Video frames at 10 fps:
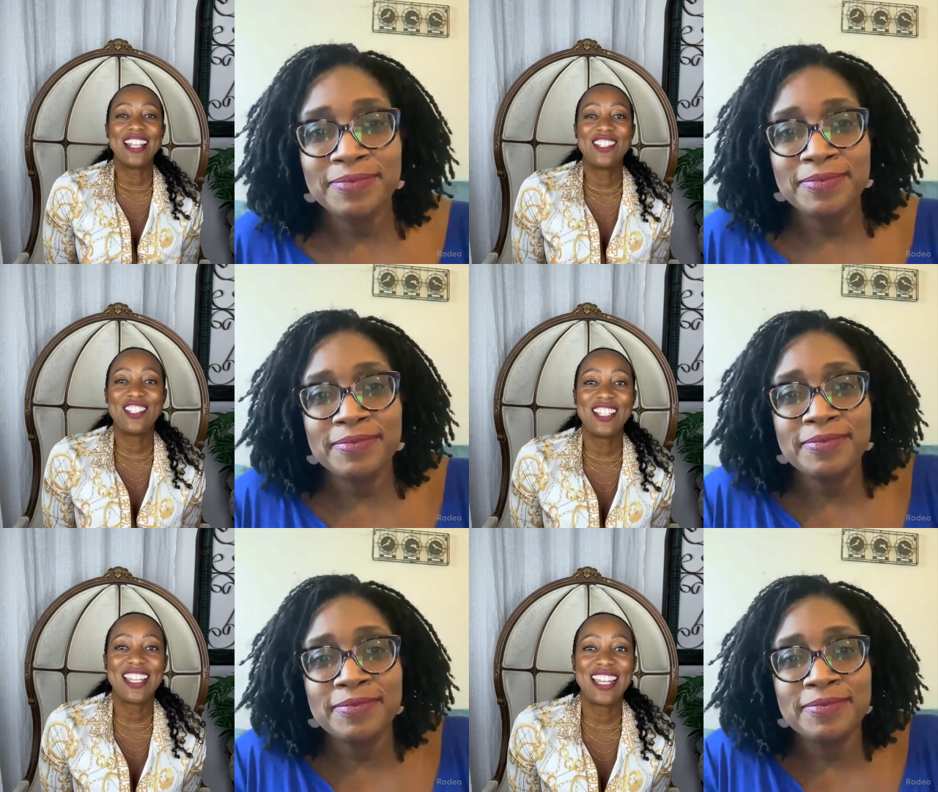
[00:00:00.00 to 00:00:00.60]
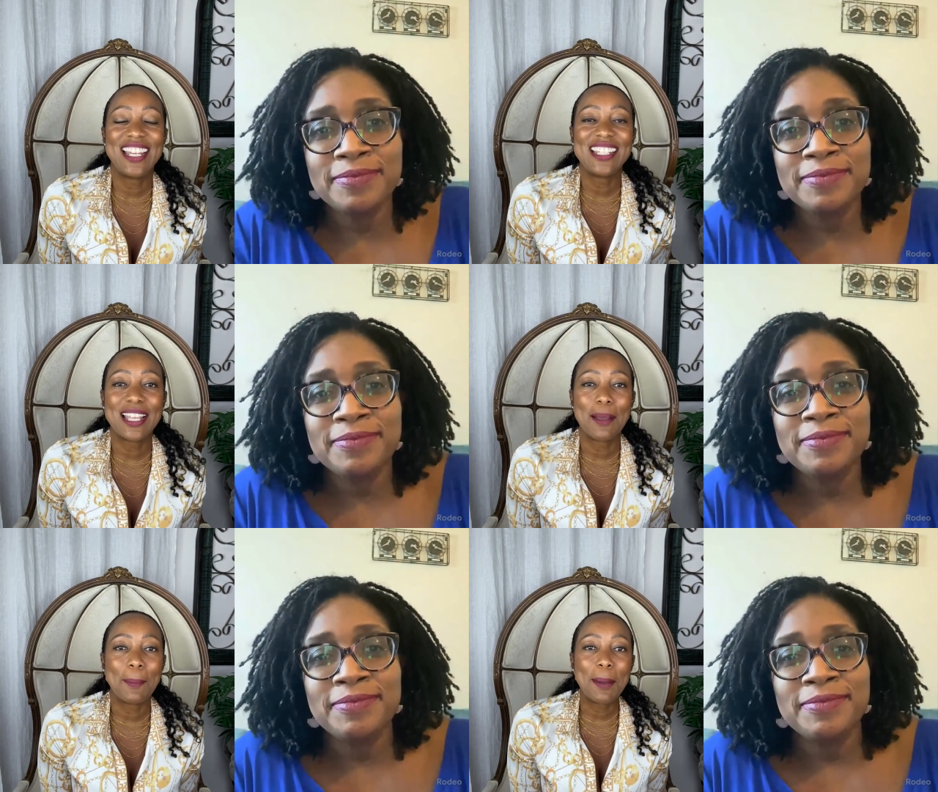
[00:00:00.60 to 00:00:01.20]
Speaker 1: and she
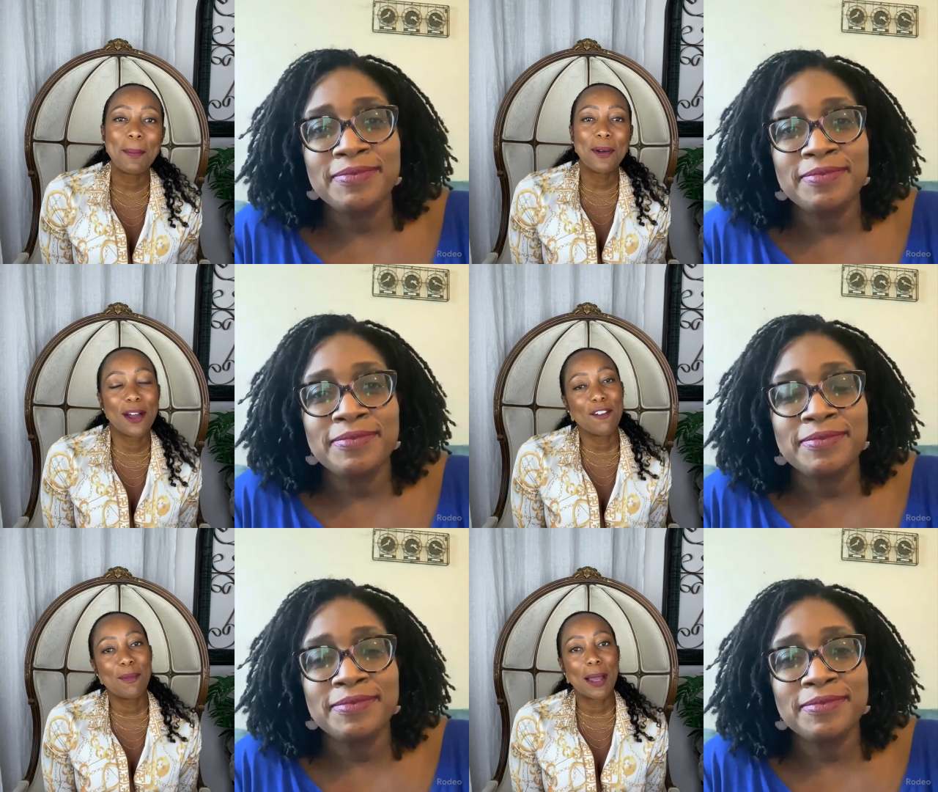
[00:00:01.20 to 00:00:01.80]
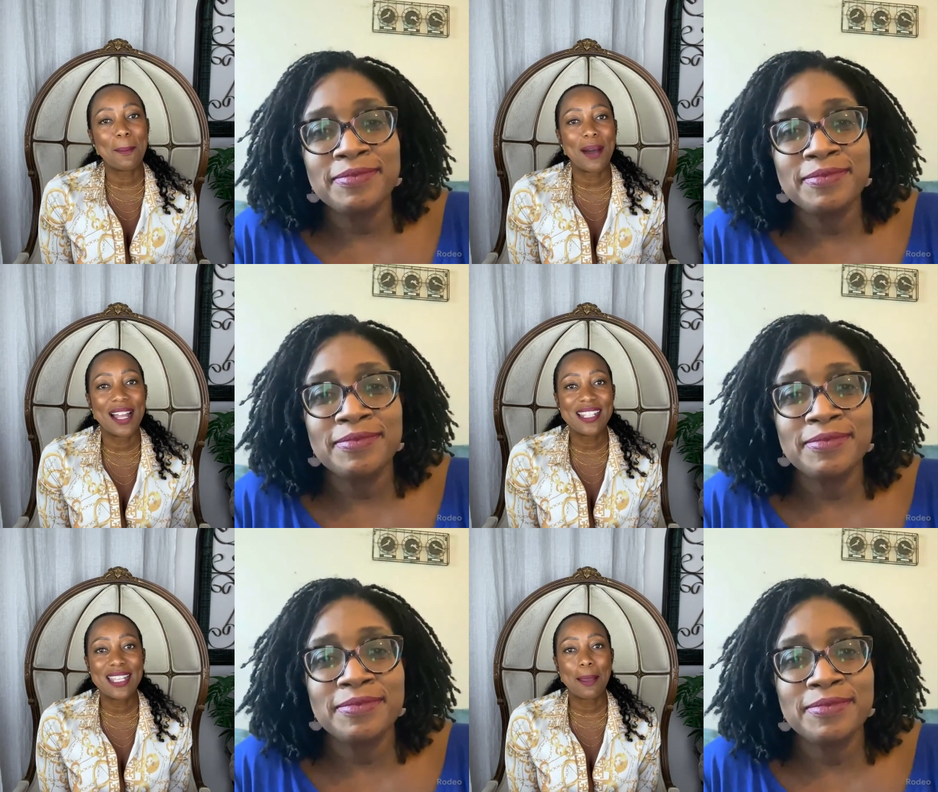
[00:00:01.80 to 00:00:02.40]
is a member of my
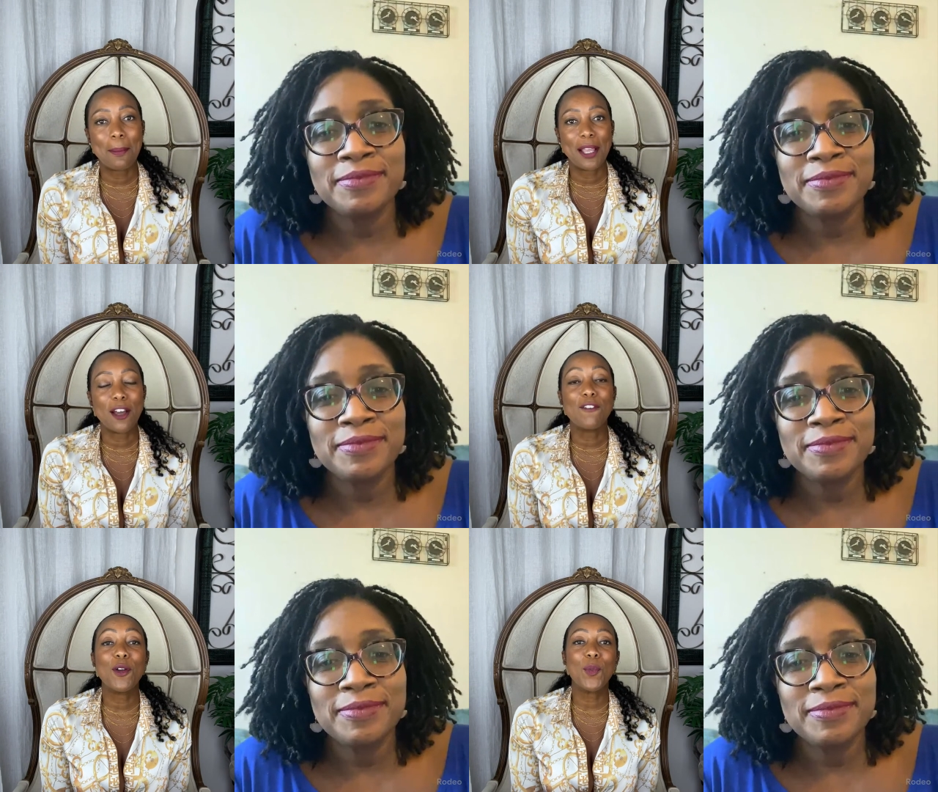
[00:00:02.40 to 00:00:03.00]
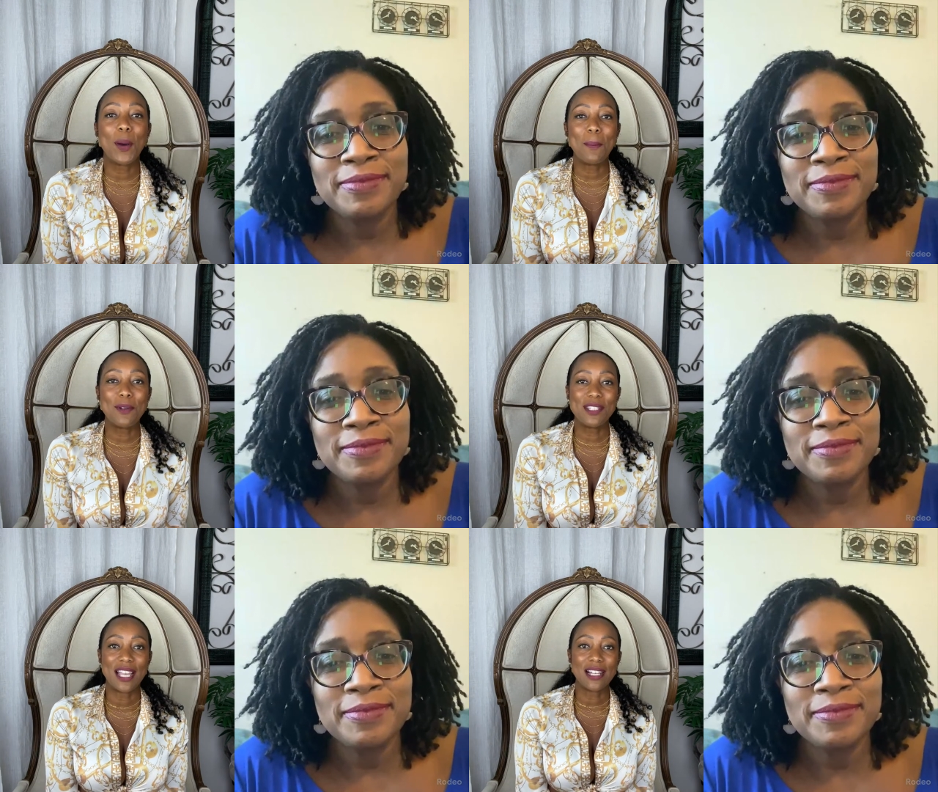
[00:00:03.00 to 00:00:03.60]
Mindset Makeover one
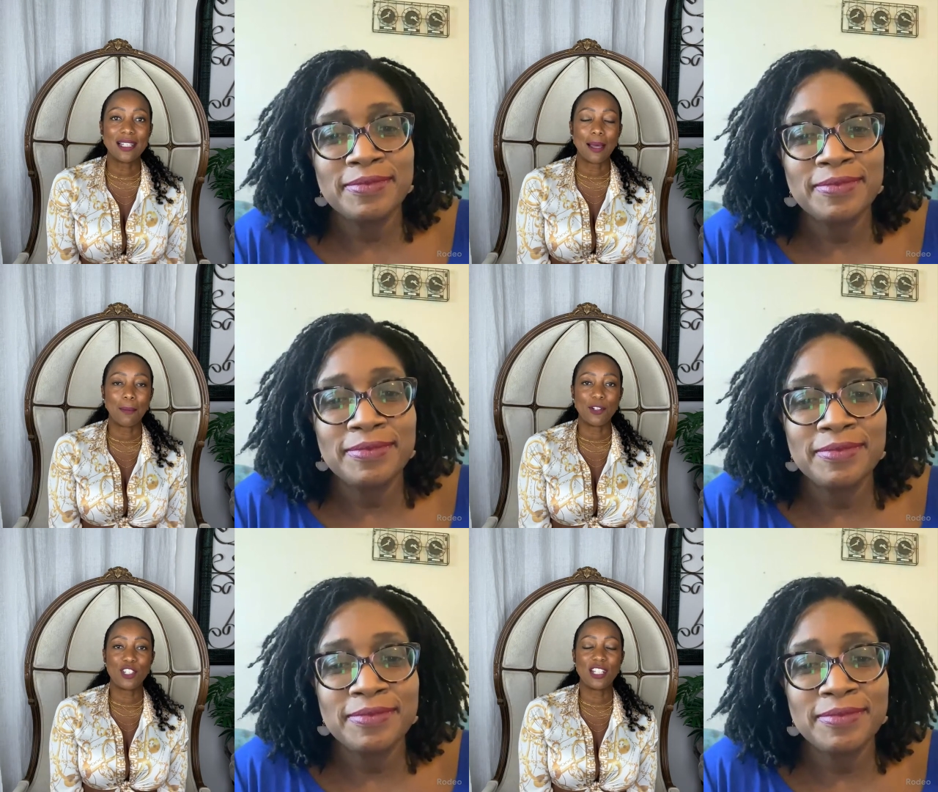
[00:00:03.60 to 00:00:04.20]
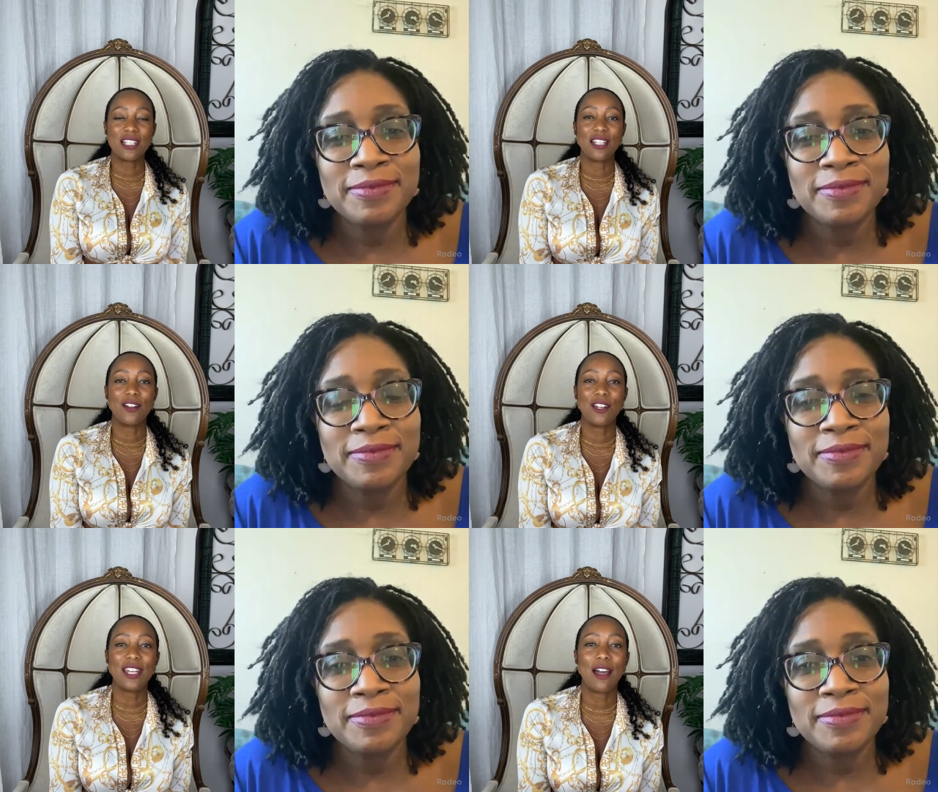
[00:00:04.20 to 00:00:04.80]
percent Club, where she's
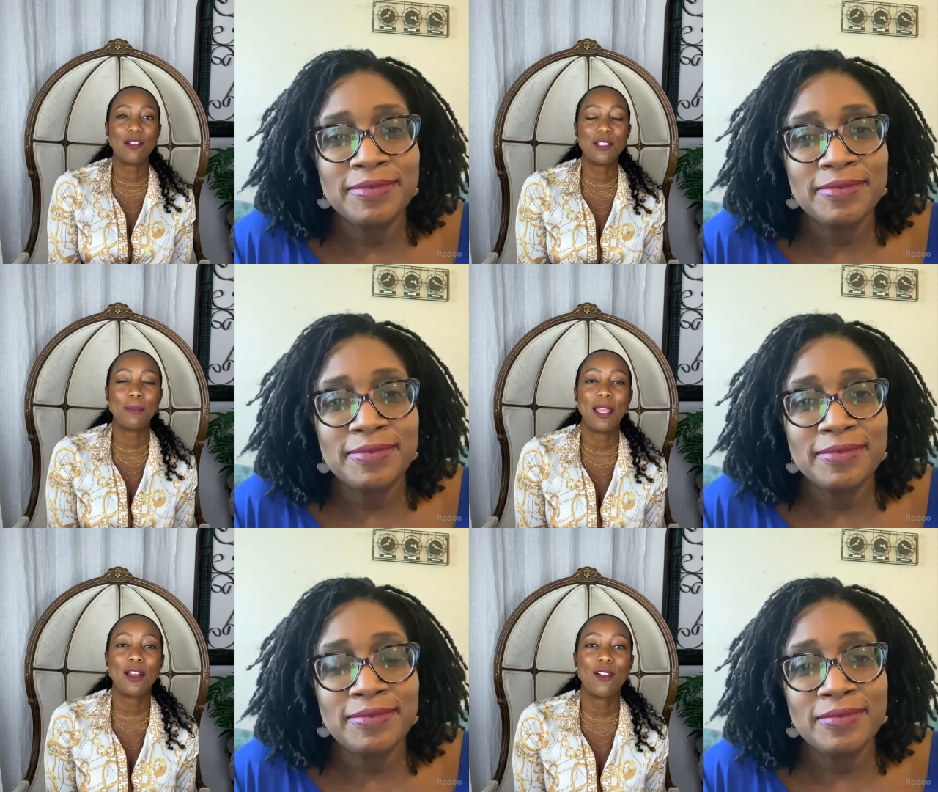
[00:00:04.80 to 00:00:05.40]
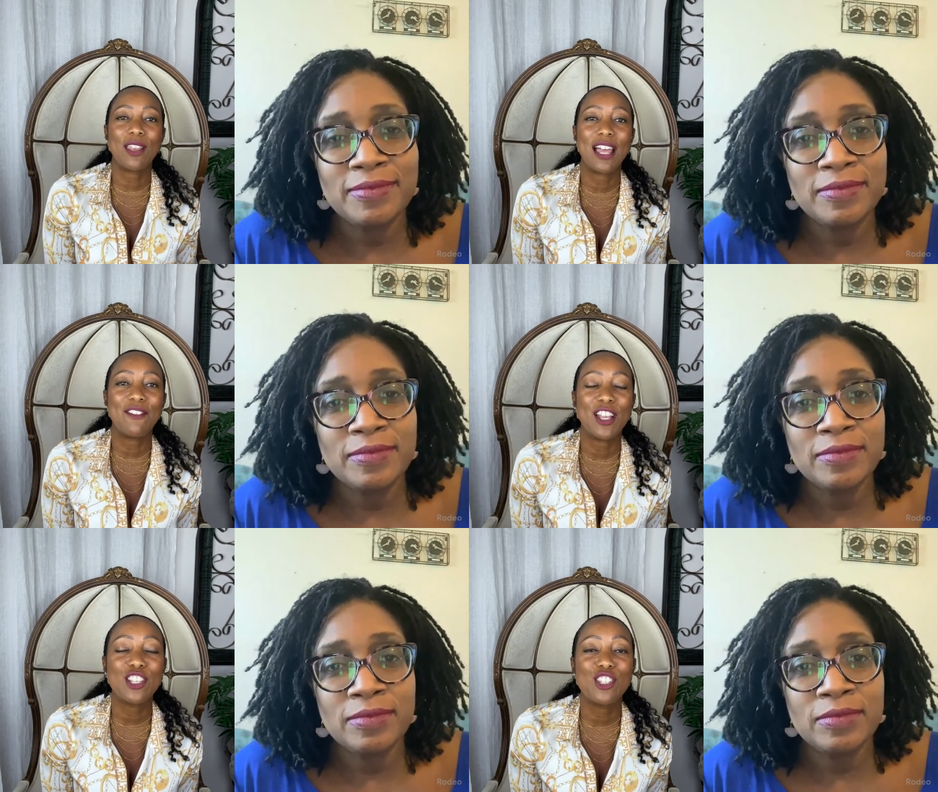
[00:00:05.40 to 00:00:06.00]
learning how to make her
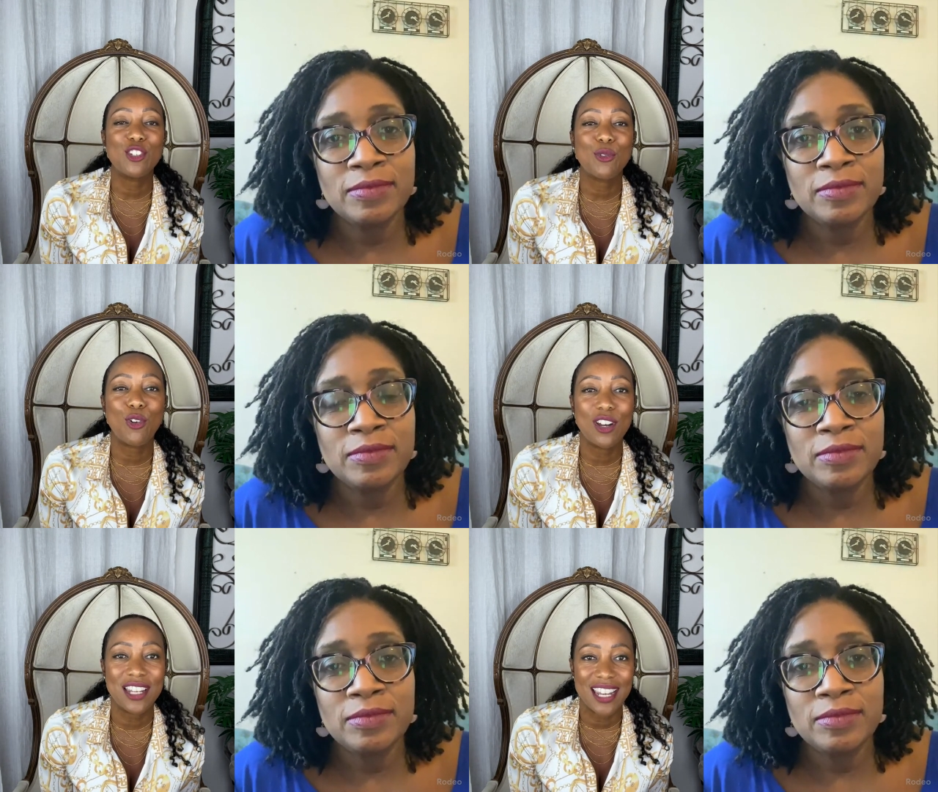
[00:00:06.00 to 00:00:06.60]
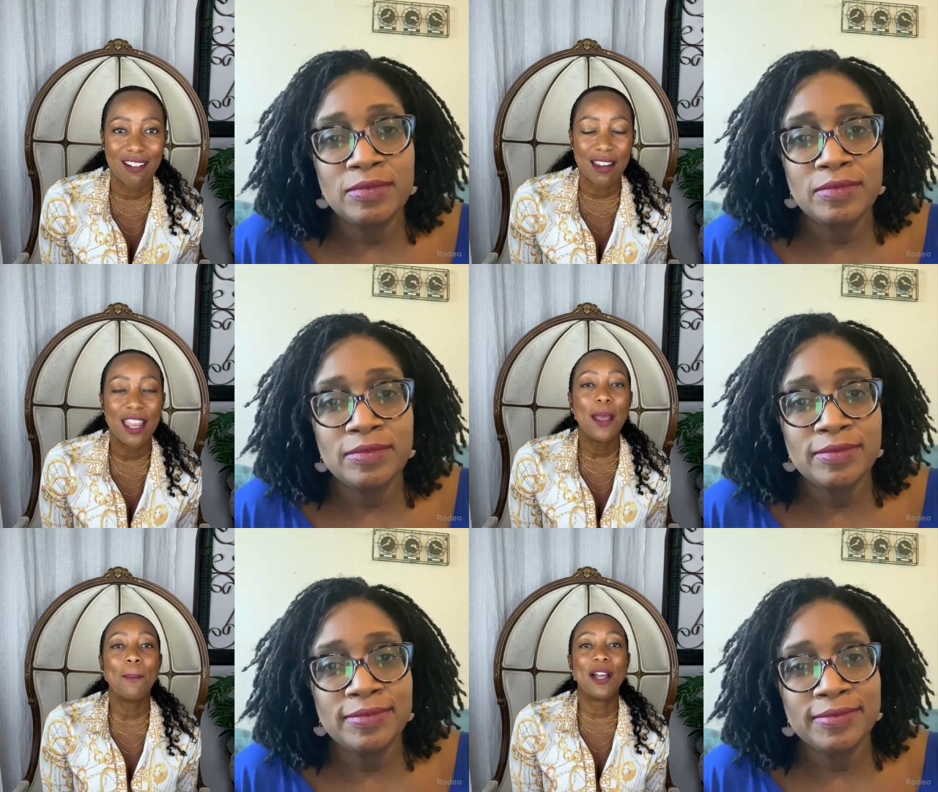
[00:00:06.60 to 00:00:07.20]
life
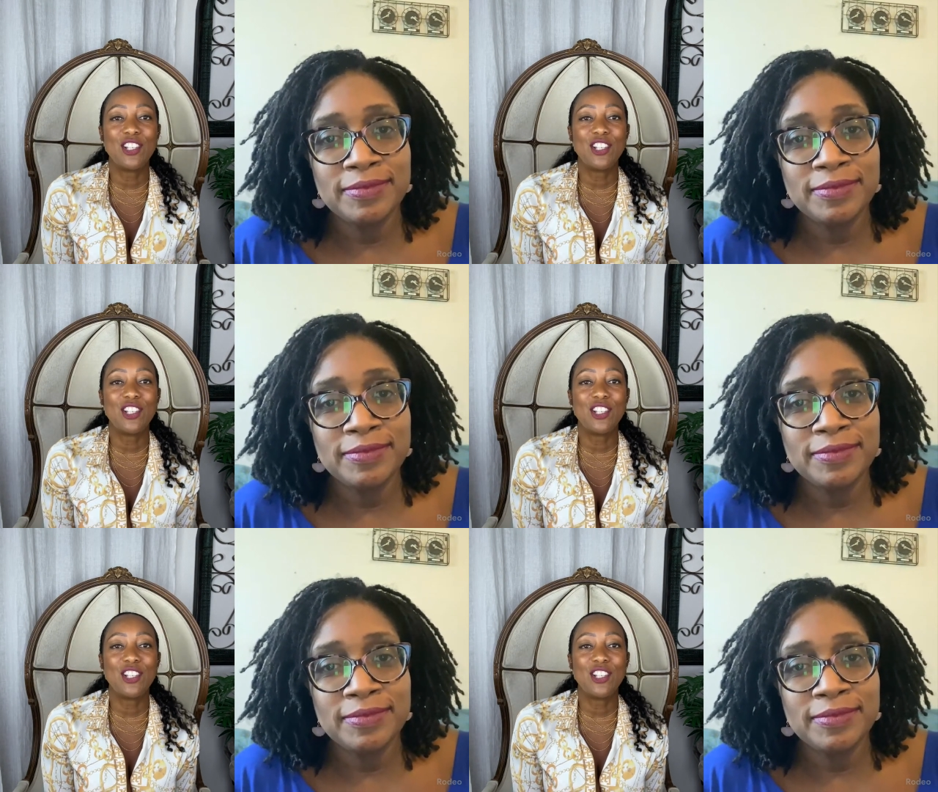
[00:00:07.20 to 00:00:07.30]
extraordinary